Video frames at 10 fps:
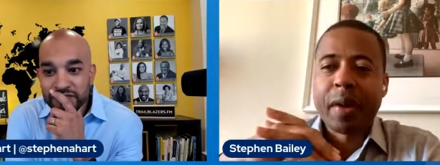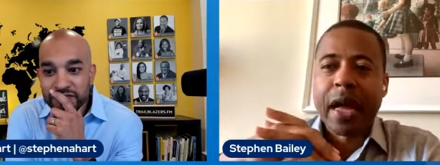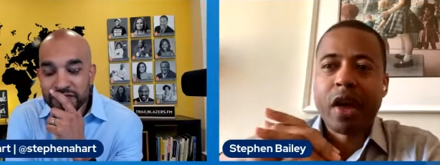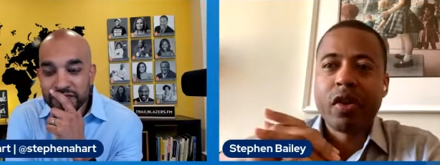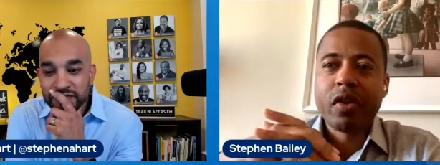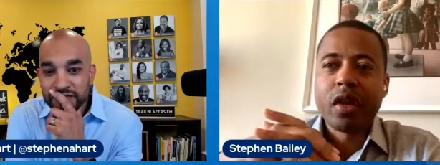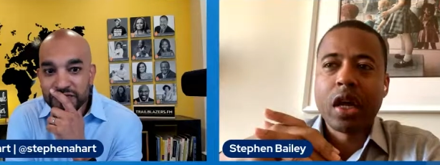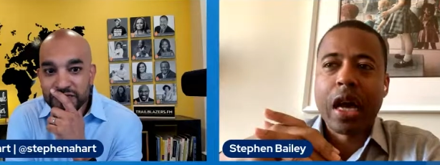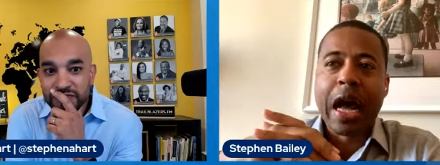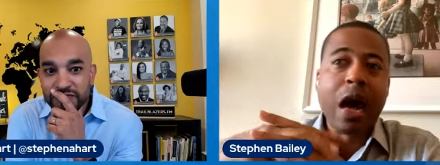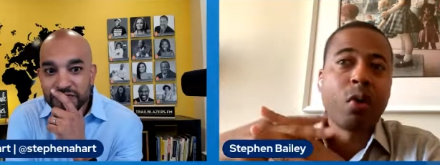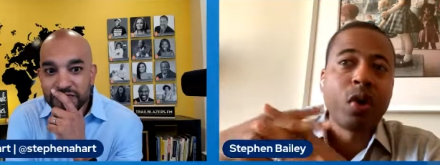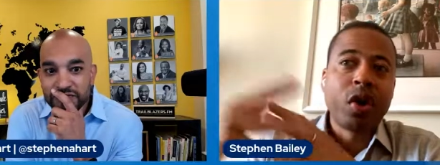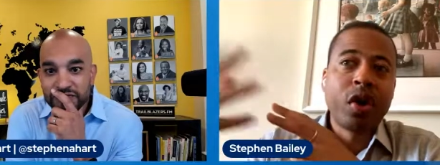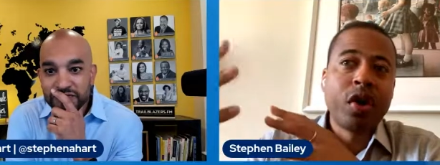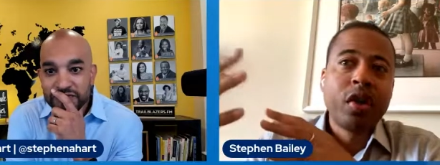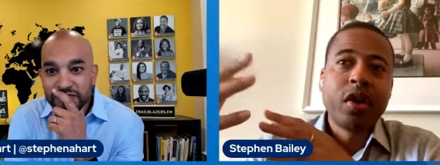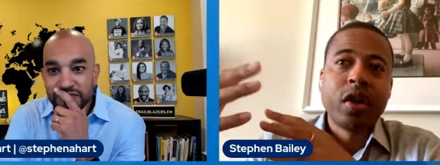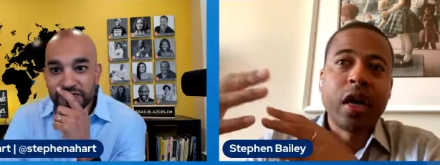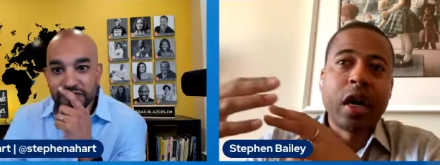Speaker 1: about our
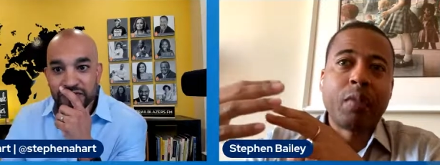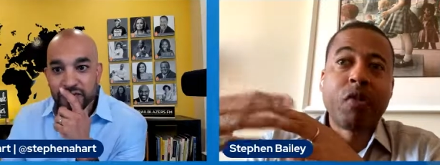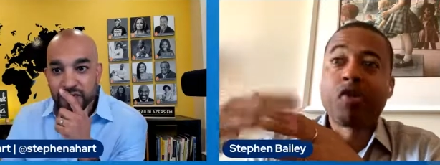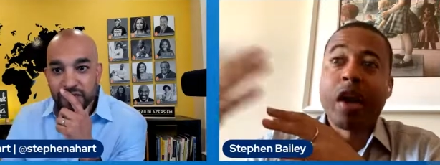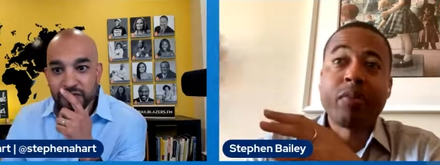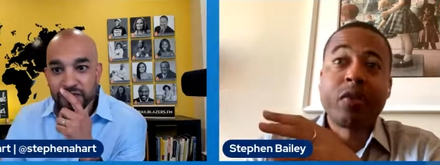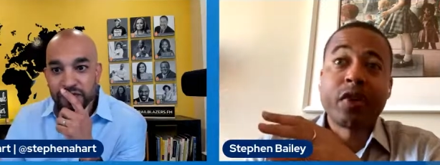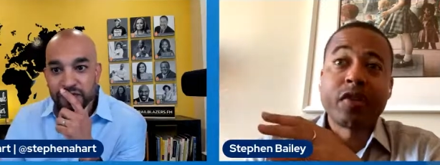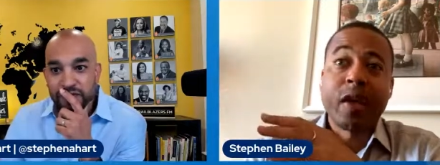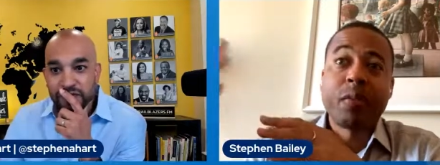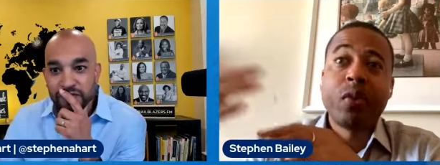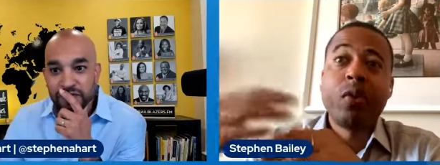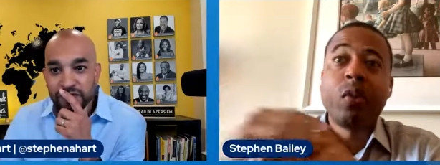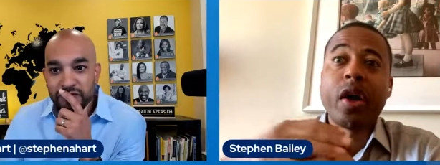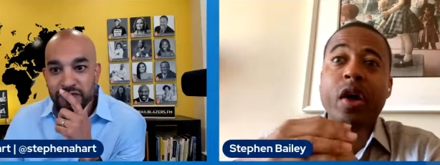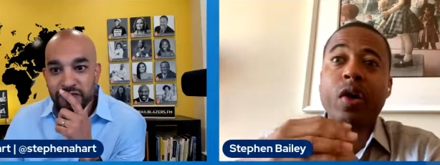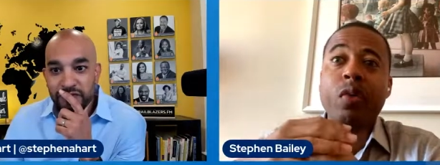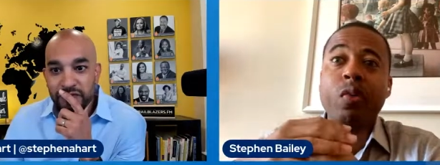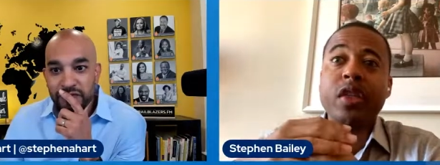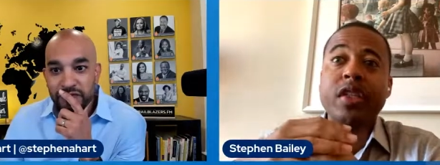uh, programs, for example,
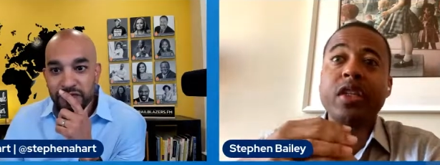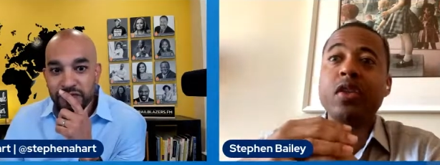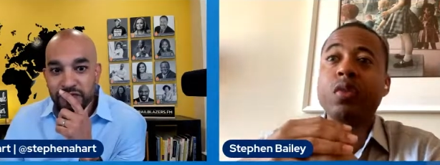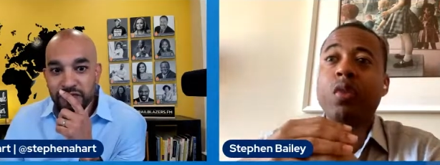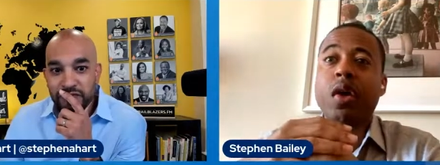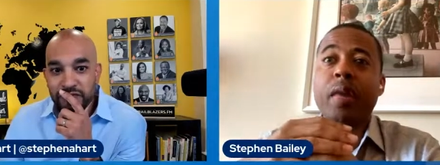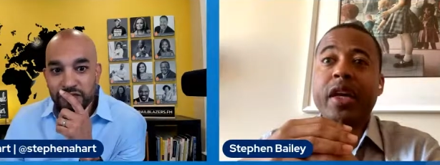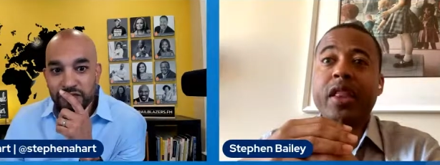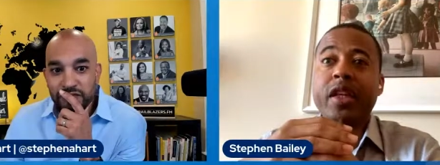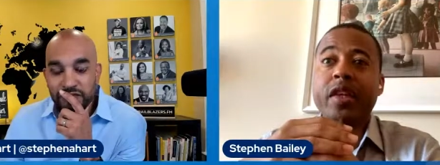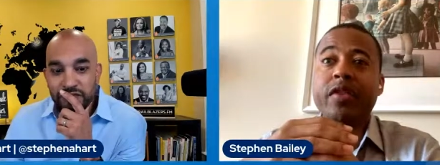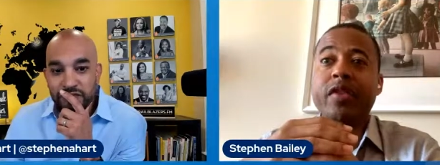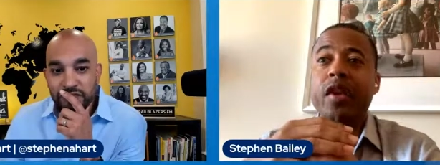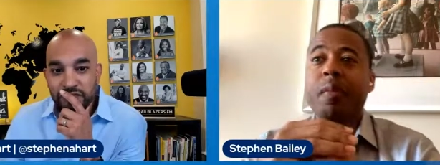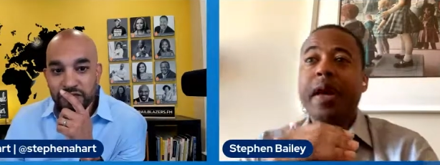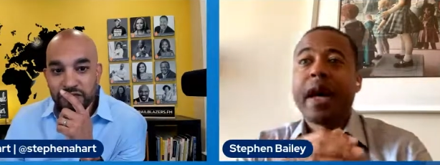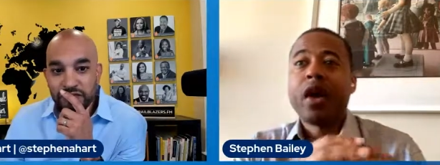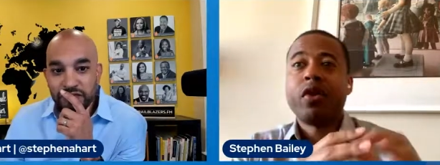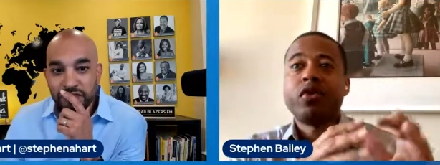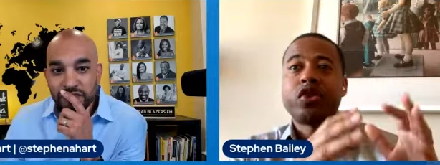where we didn't want to make this
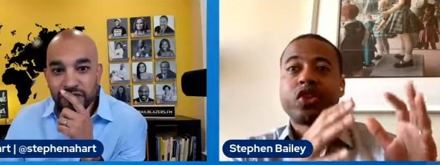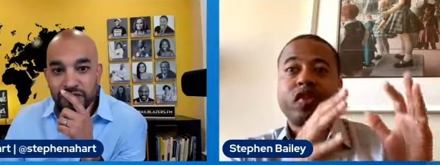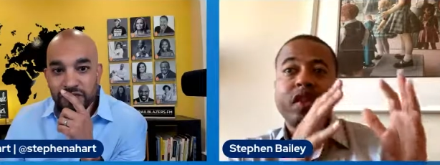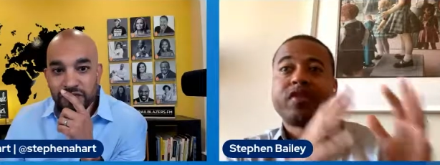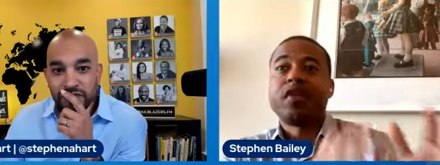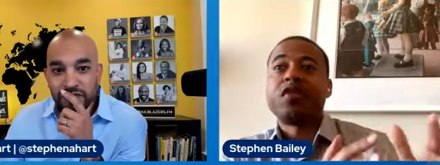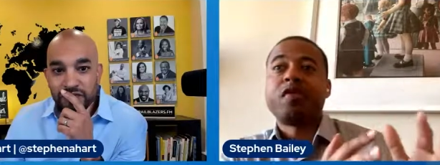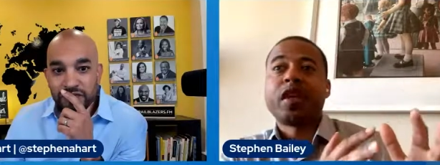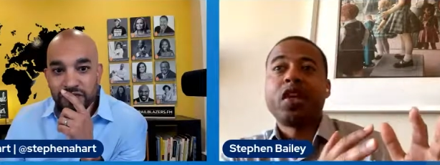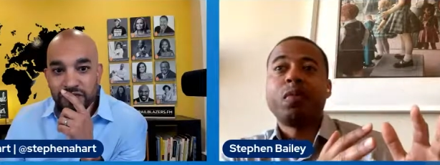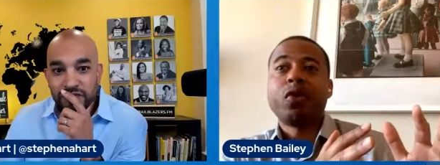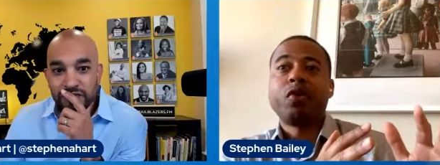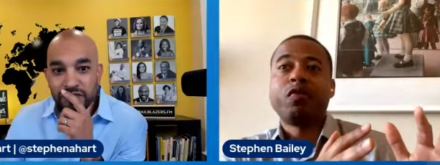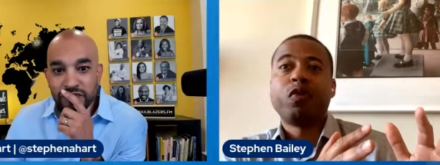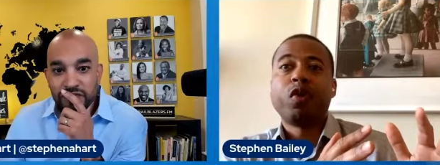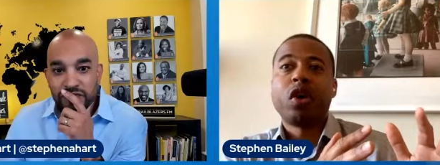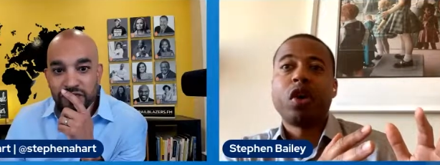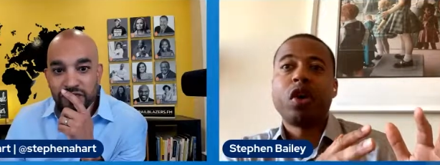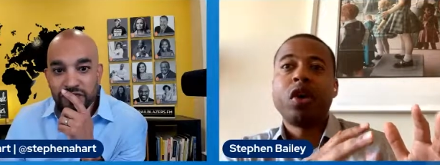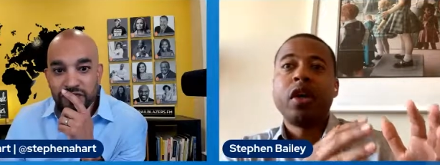about just this is available
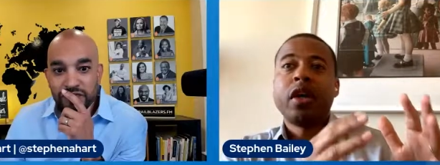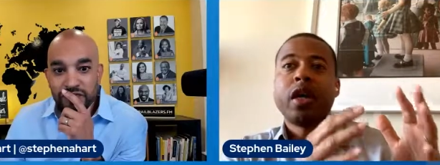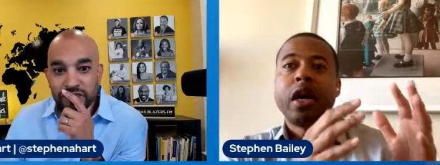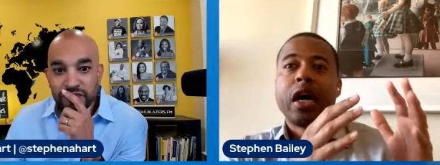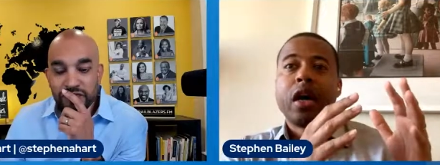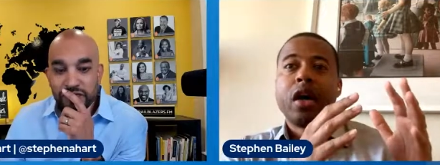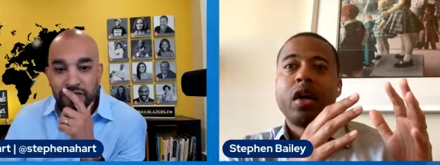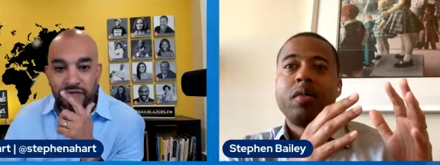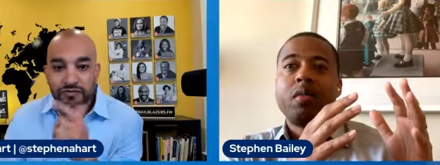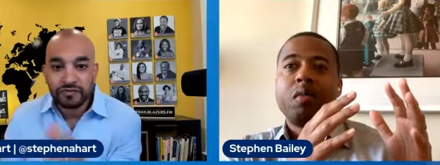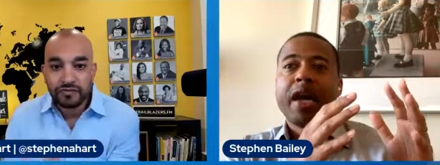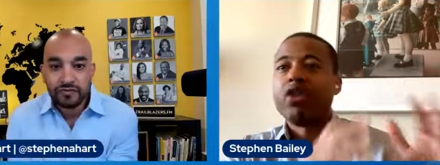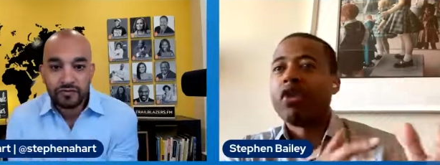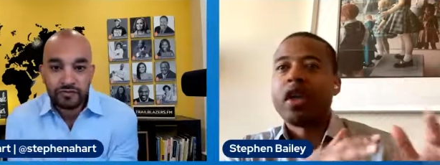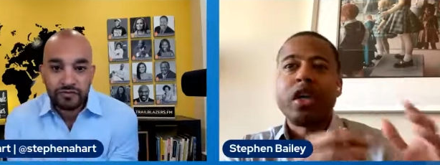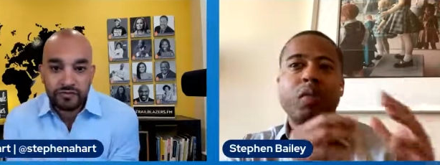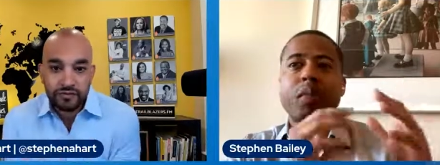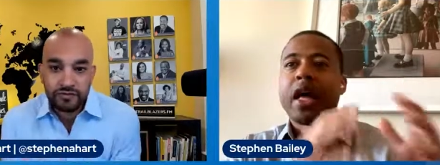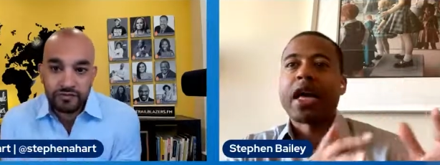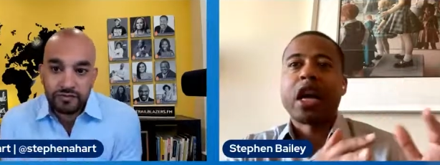for uh, minority or
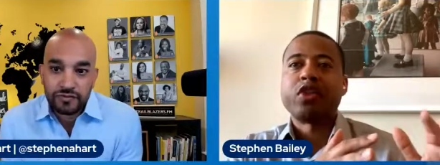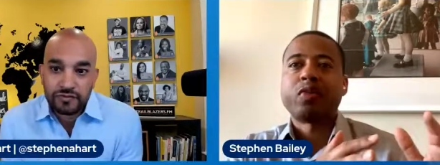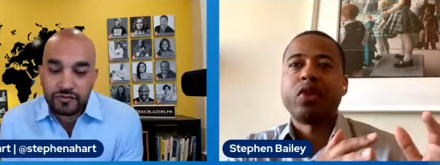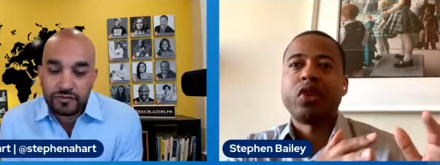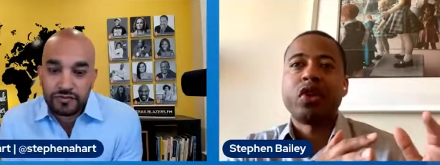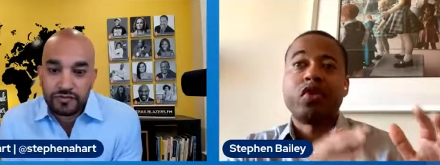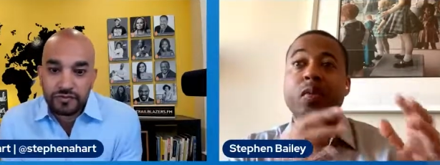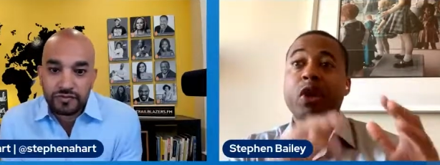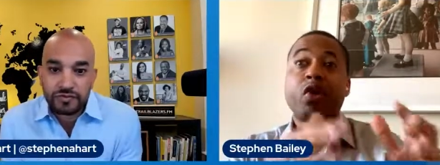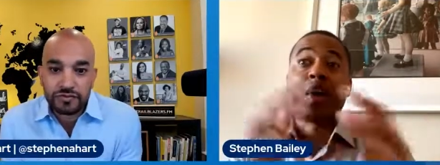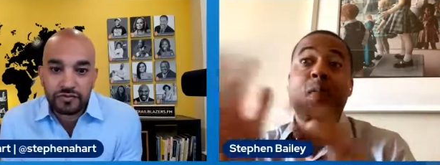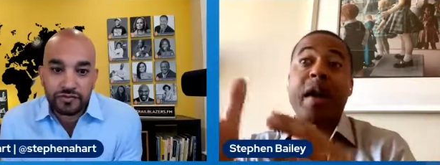black entrepreneurs or minority or